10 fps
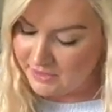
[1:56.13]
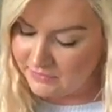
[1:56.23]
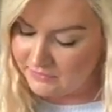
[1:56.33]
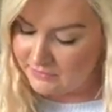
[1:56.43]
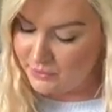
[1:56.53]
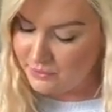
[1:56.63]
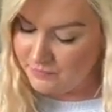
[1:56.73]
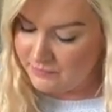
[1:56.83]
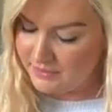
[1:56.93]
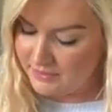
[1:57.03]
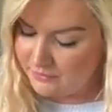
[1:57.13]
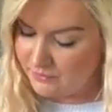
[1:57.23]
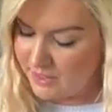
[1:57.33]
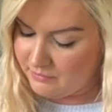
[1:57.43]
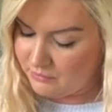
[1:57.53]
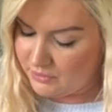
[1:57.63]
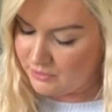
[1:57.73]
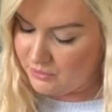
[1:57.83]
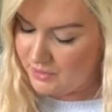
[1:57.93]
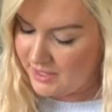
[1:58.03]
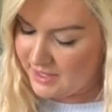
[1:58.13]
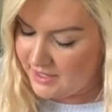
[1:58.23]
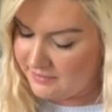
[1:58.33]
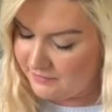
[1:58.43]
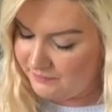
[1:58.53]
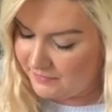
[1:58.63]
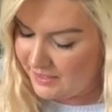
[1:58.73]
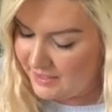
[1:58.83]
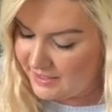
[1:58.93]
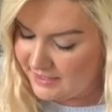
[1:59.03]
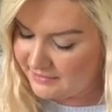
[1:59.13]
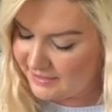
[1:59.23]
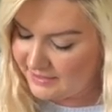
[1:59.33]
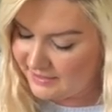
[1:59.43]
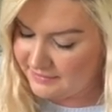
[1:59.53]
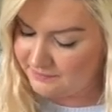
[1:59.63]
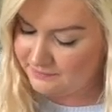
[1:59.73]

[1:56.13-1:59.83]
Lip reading: So I'm going to go ahead and add that in.